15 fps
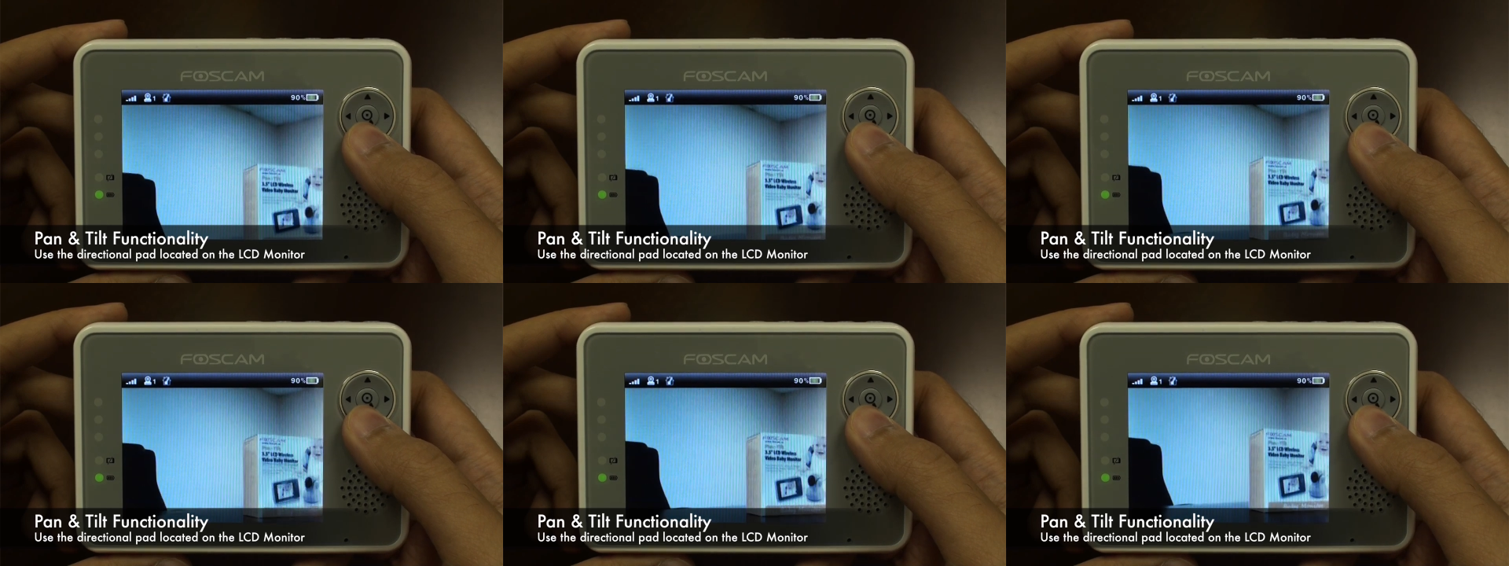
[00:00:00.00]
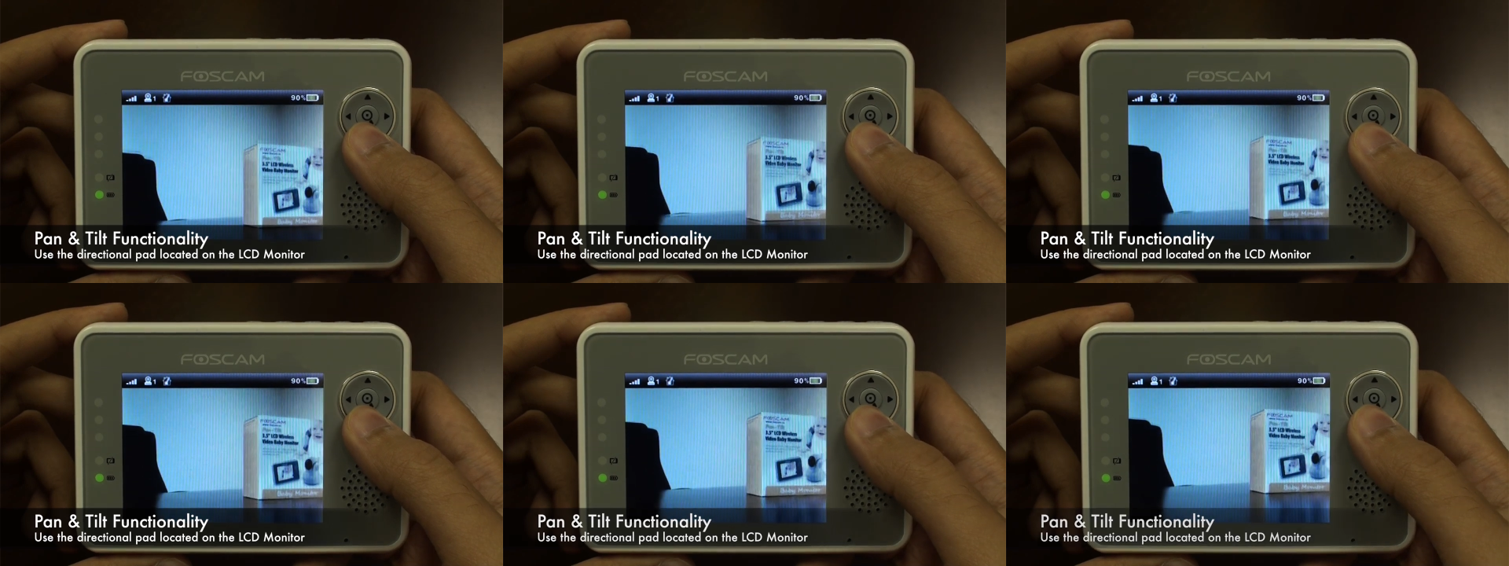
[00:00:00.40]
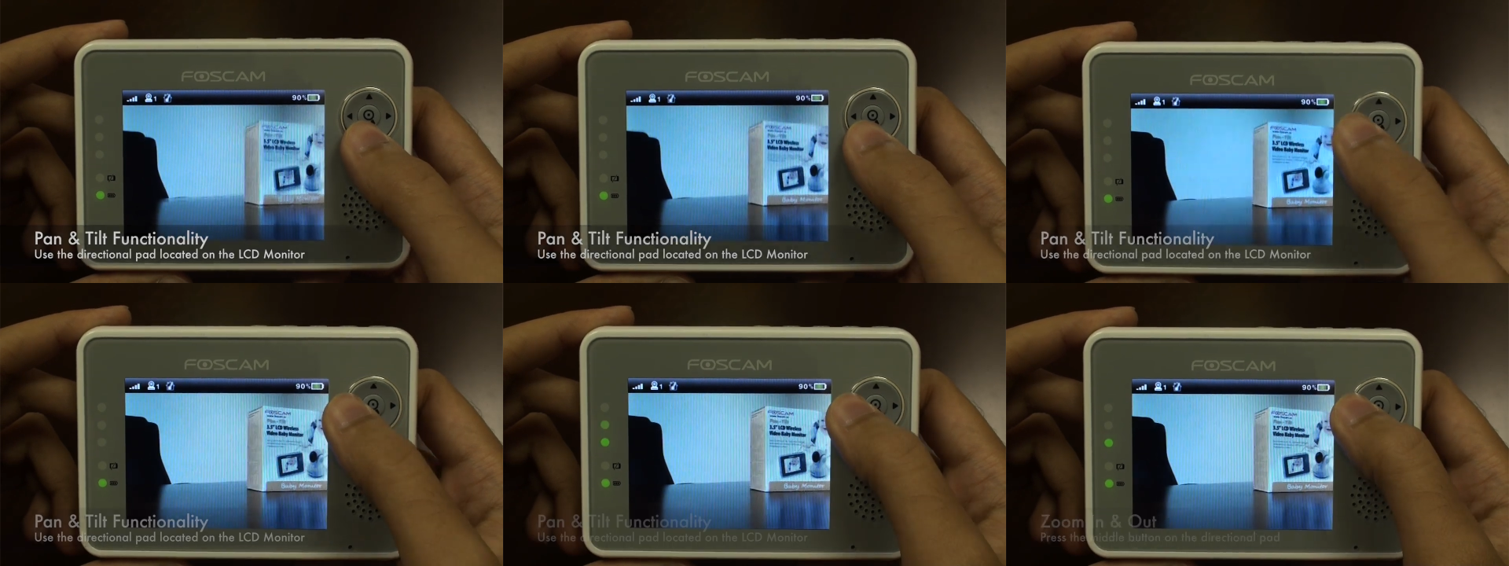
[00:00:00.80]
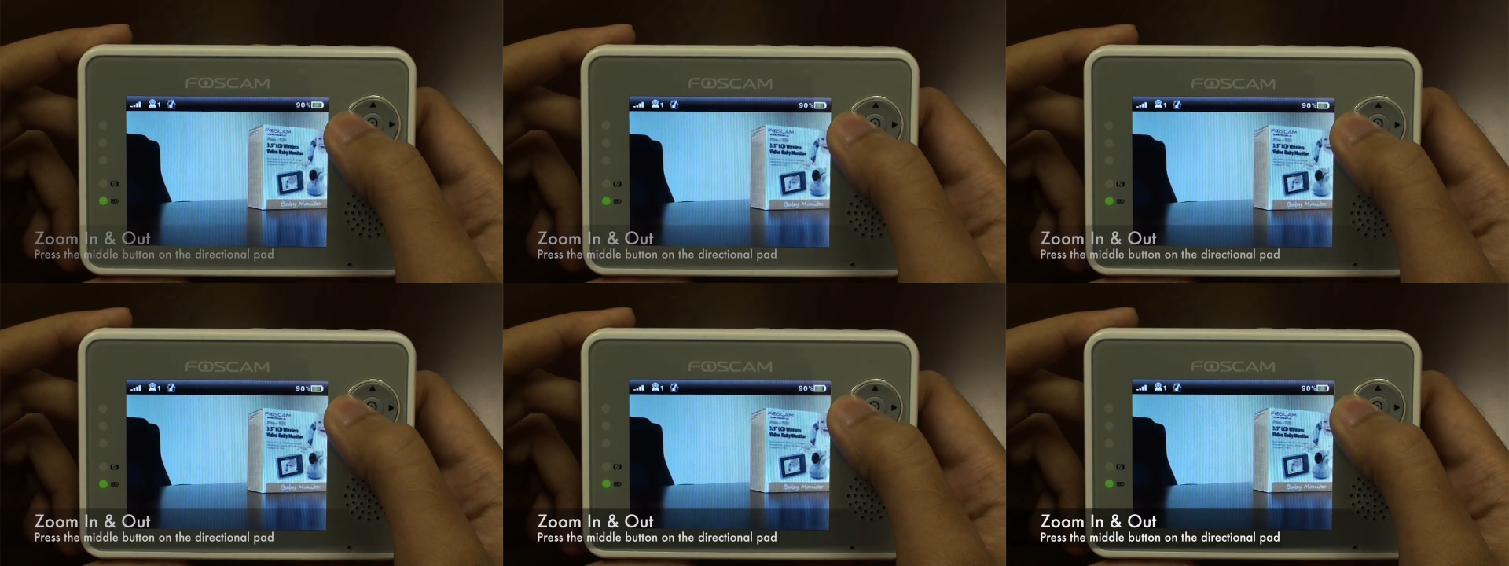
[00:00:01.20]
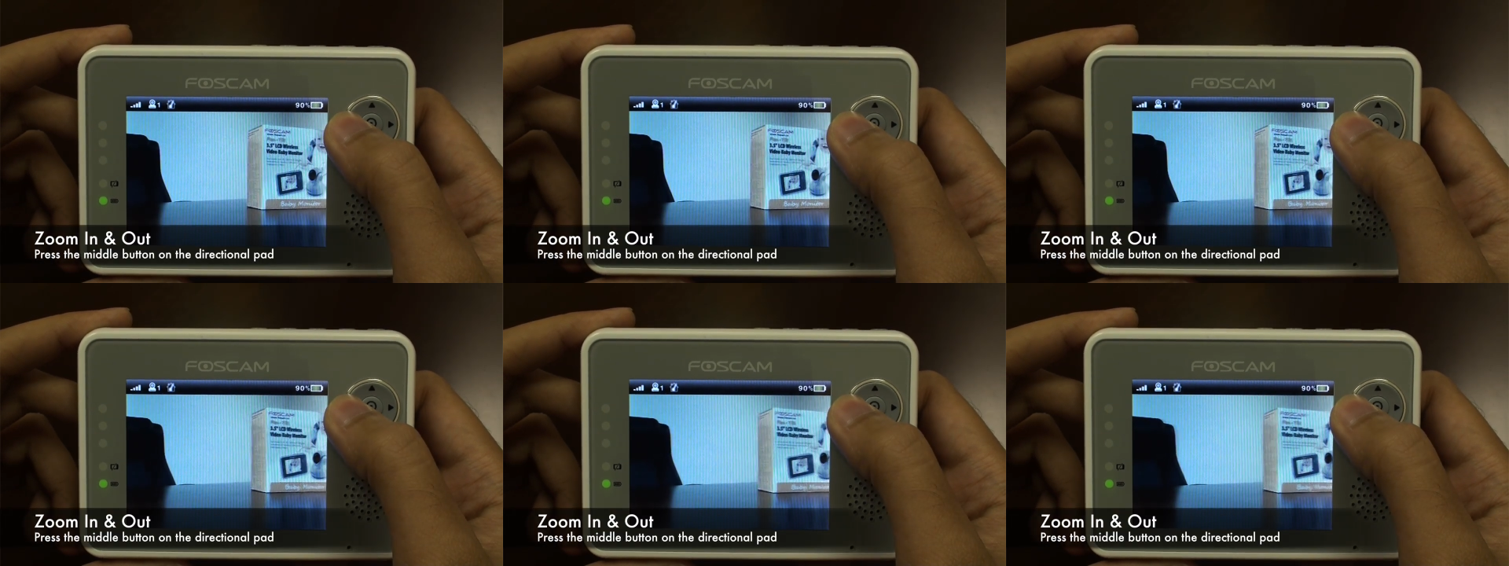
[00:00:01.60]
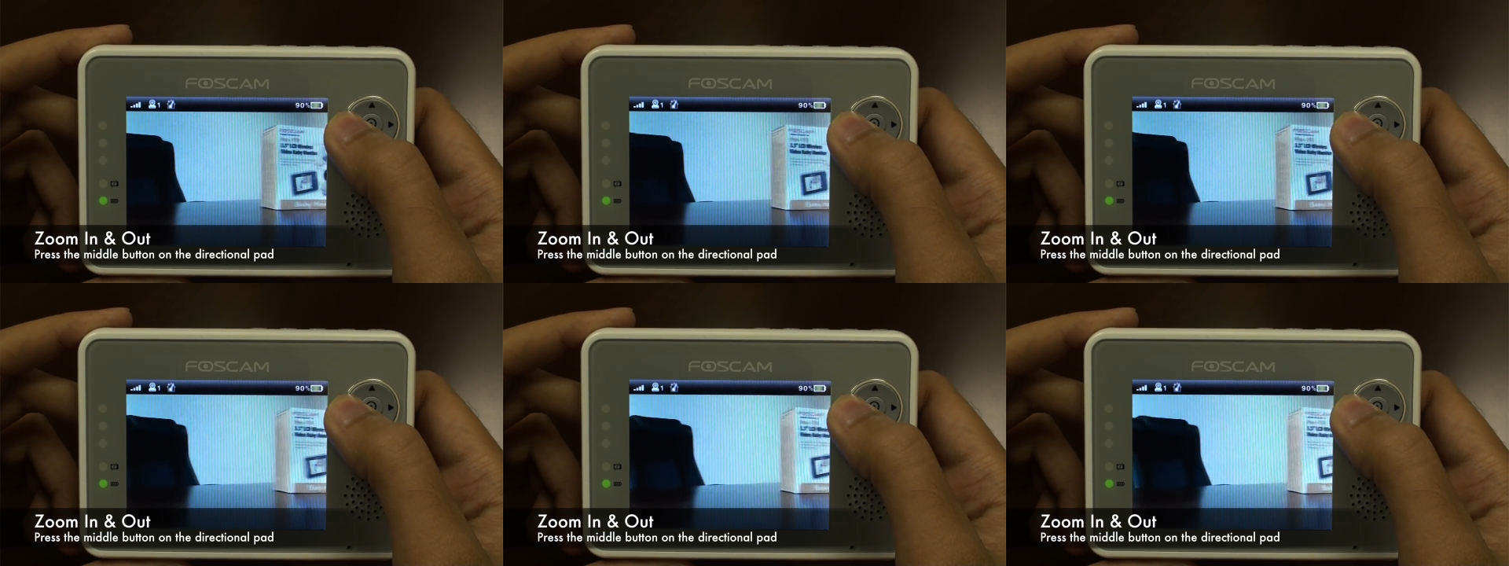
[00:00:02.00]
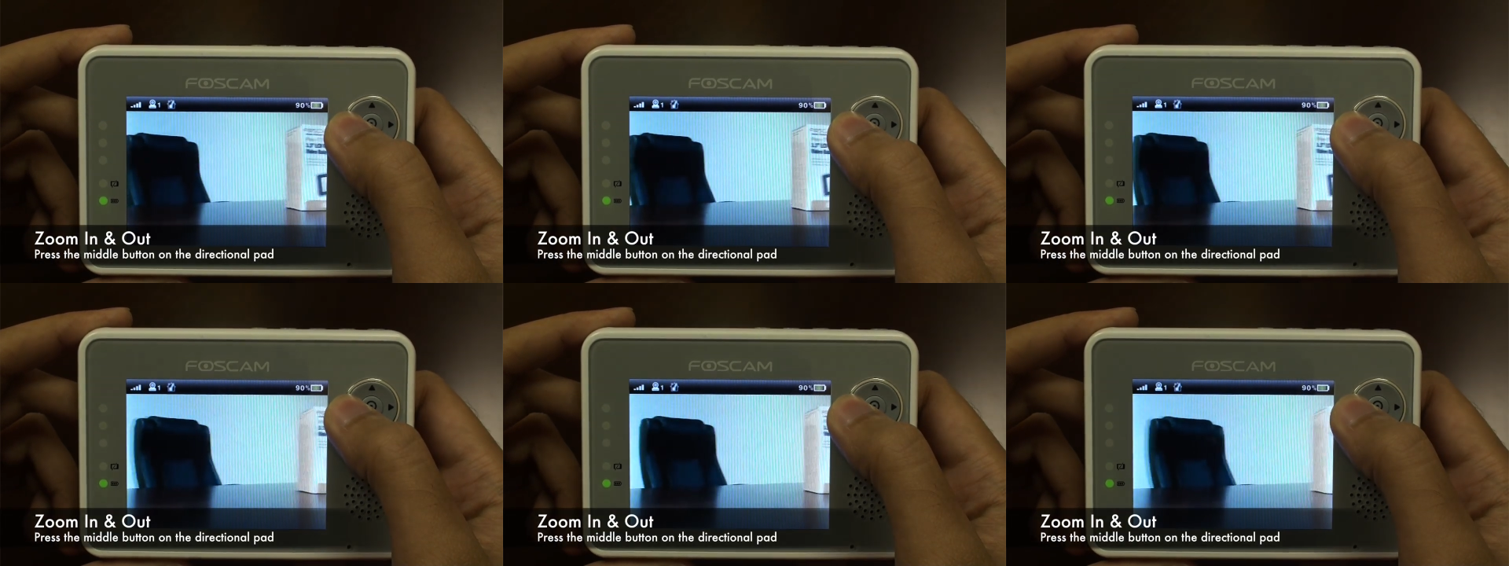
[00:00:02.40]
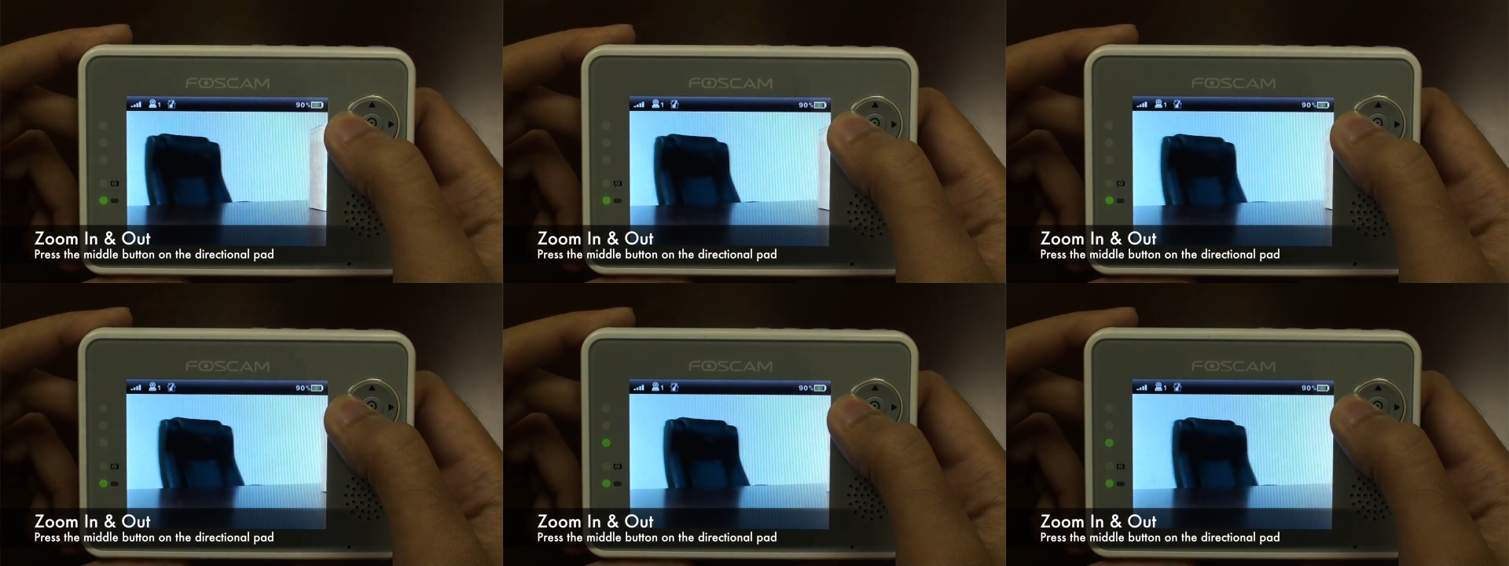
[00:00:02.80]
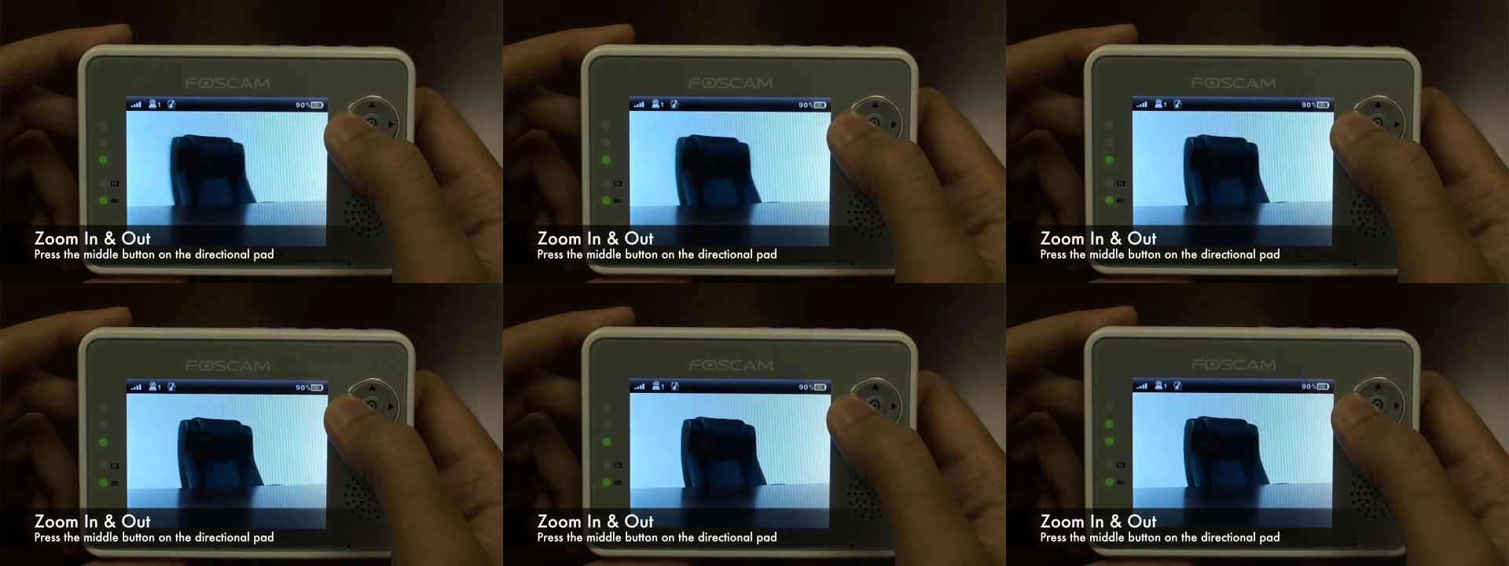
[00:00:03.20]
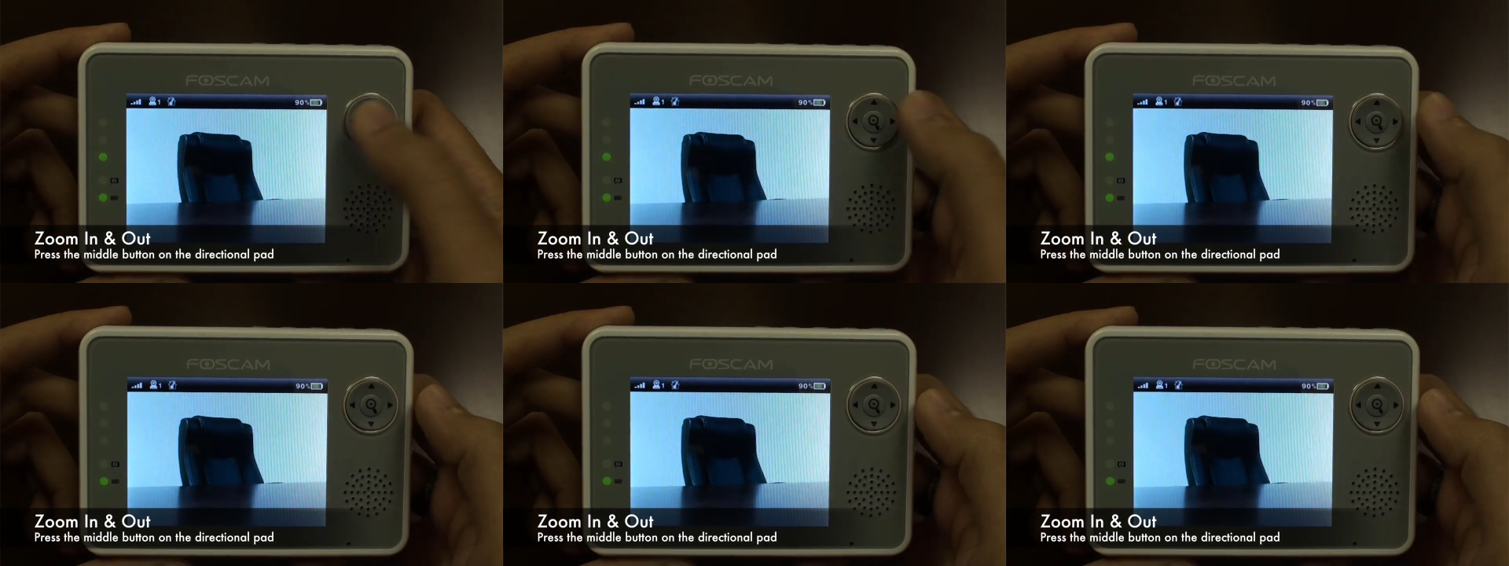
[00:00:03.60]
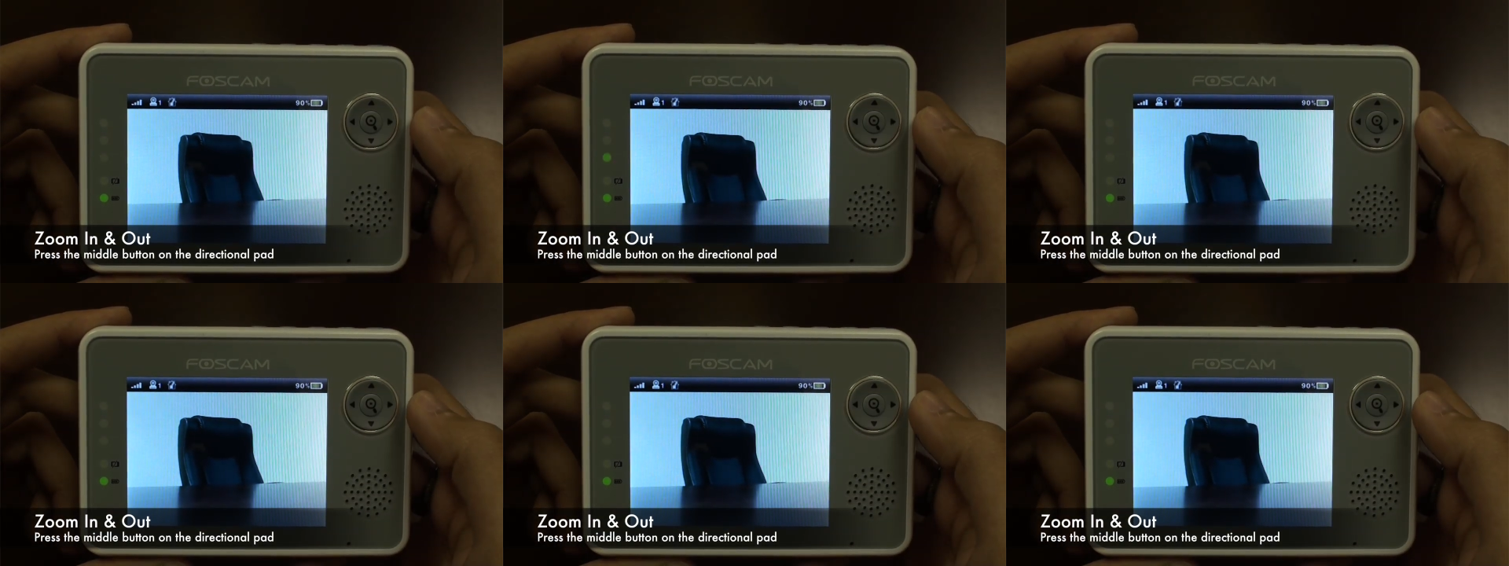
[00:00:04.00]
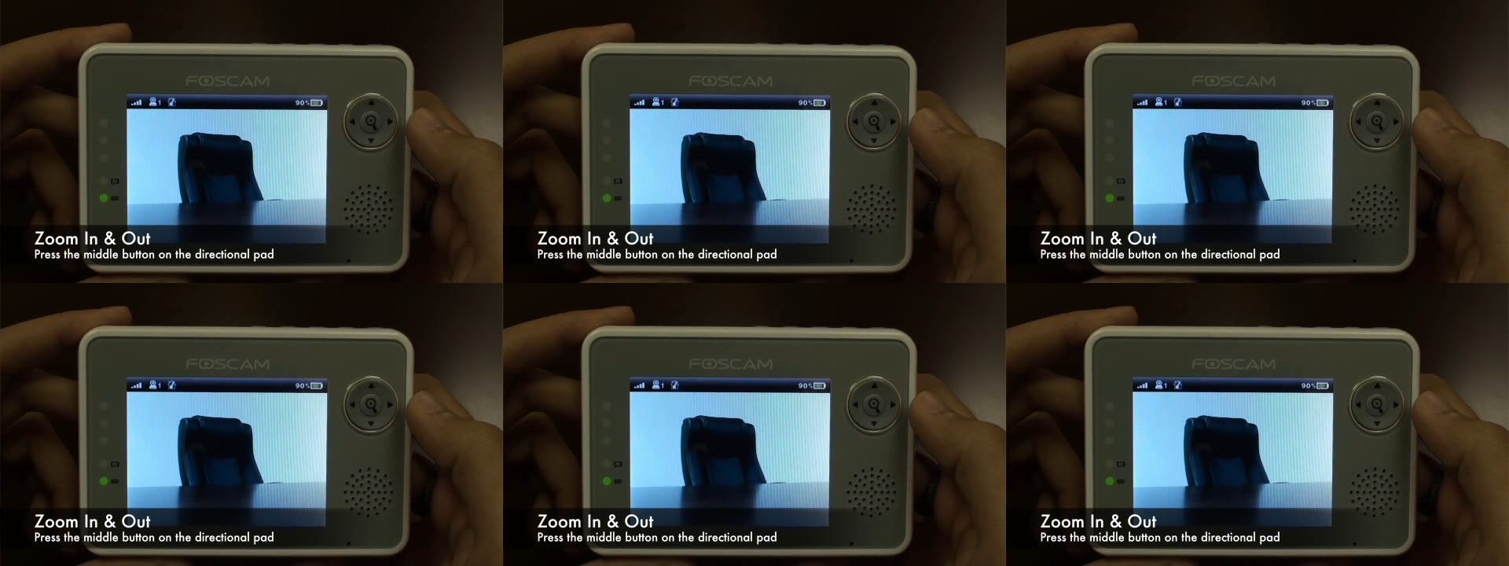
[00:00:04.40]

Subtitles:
No face is visible, so there are no lips to read.